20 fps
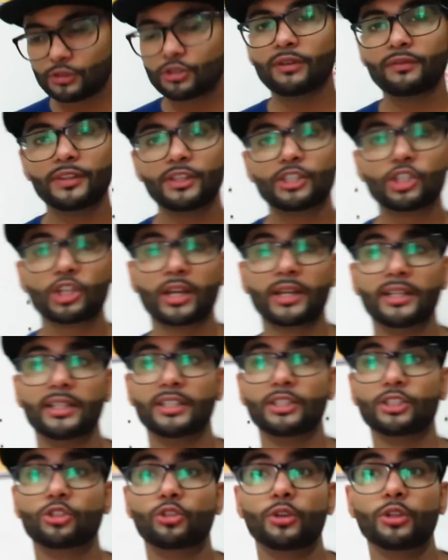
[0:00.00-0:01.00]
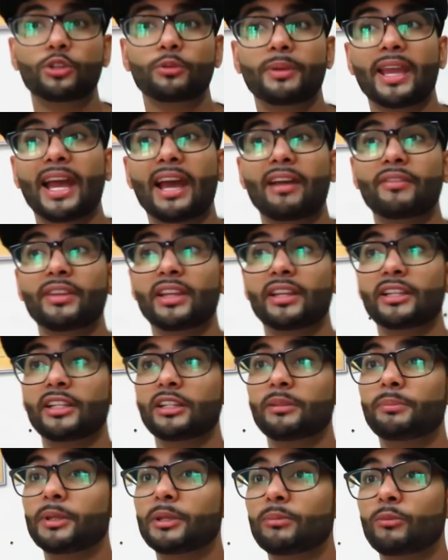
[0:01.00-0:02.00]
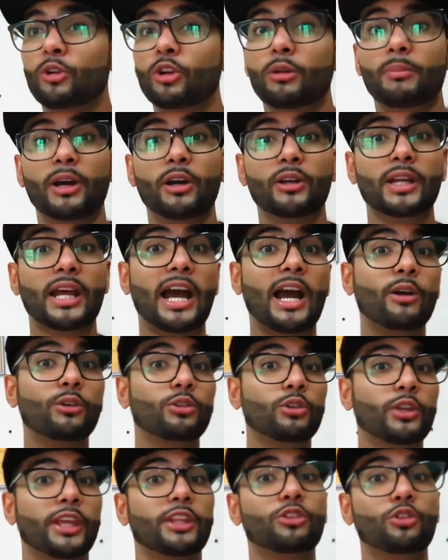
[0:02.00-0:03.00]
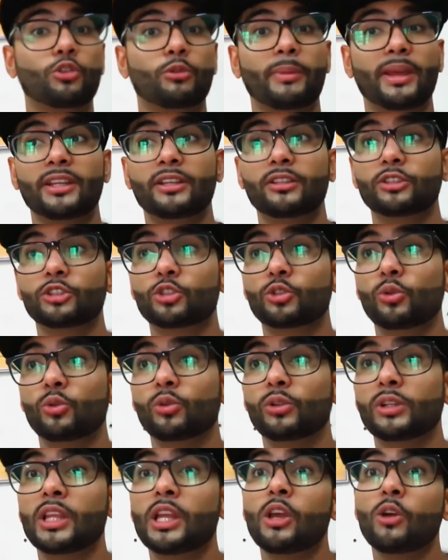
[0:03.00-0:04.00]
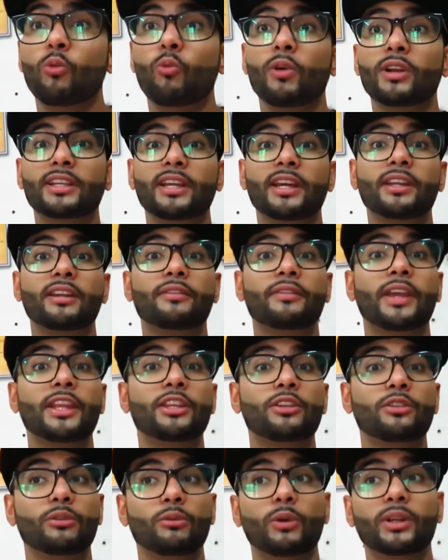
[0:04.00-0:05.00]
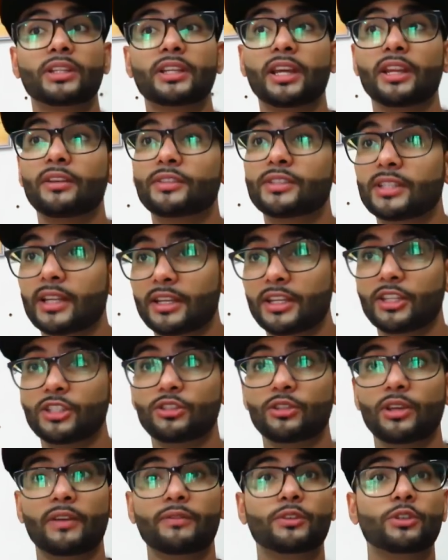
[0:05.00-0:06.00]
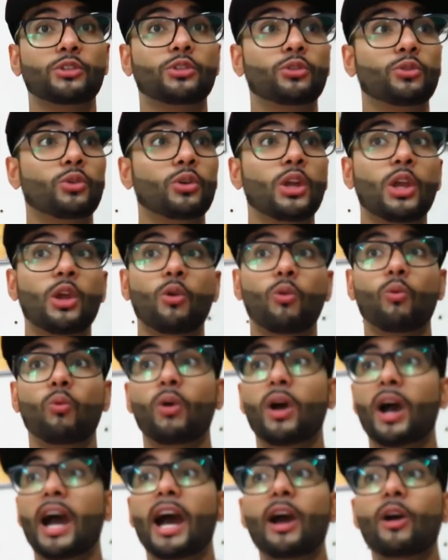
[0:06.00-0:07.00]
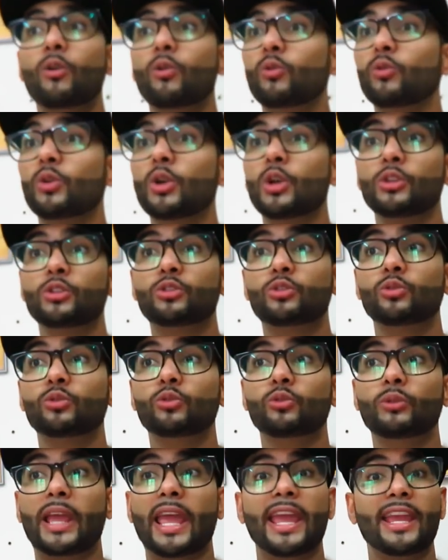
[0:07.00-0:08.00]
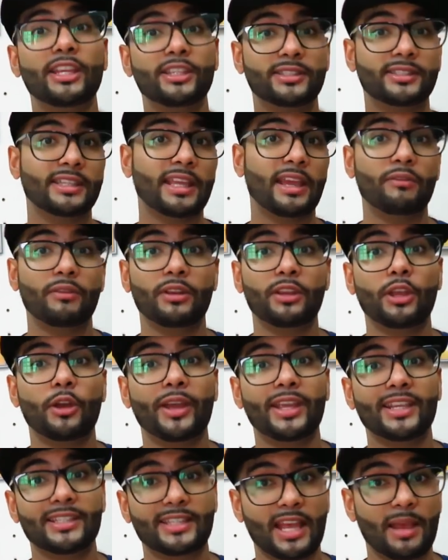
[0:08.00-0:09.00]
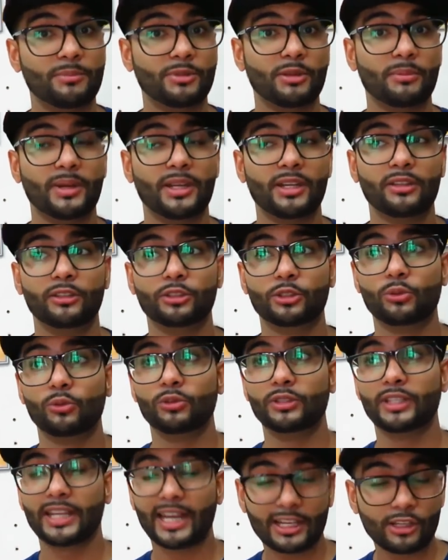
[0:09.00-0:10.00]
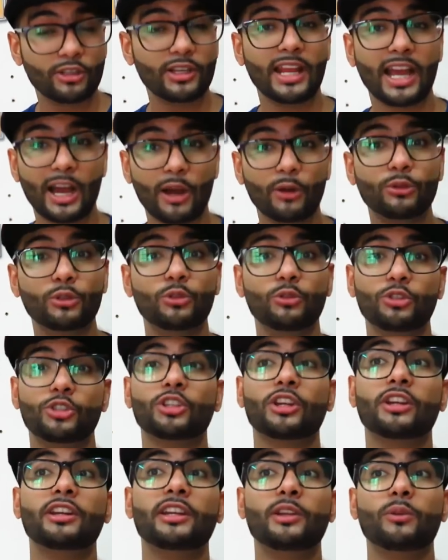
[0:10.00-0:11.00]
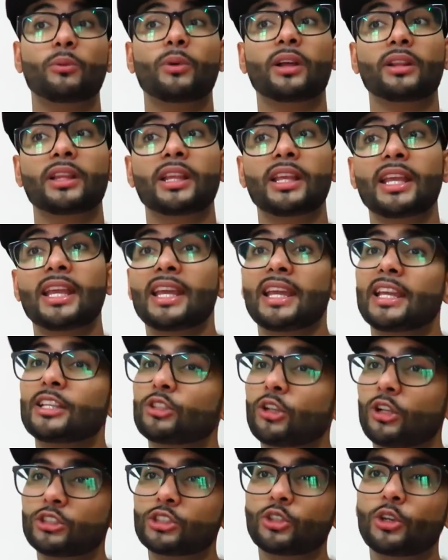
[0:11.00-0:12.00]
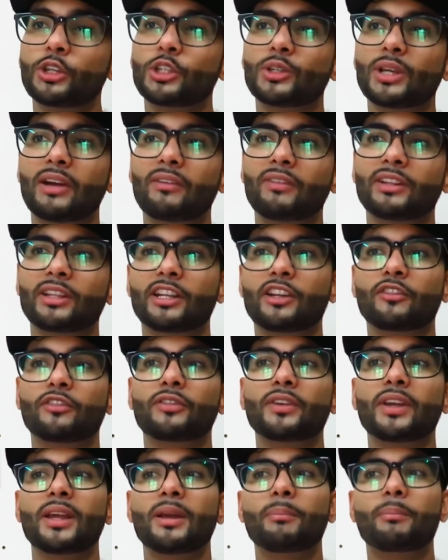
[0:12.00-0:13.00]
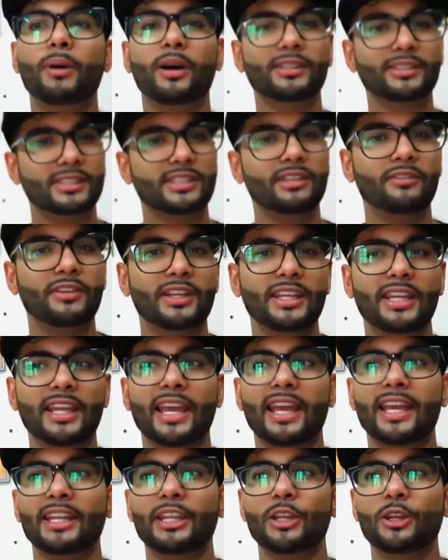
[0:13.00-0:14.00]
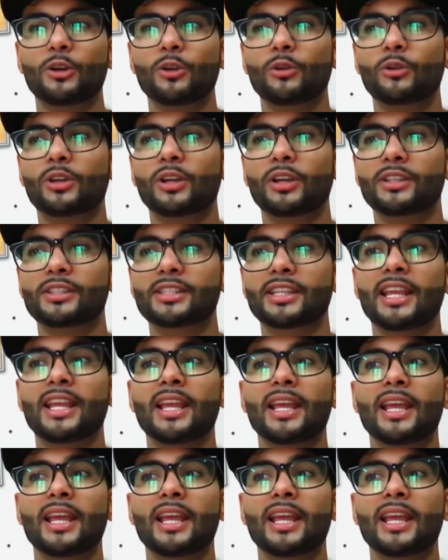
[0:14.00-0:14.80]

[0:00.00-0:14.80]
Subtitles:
future of this channel is going to be having a little bit more about how to get through medical school, what kind of studies you have to do, how to ace your exams in medical school, and actually how to do generally well. It's also going to have a lot of positivity, and you know, because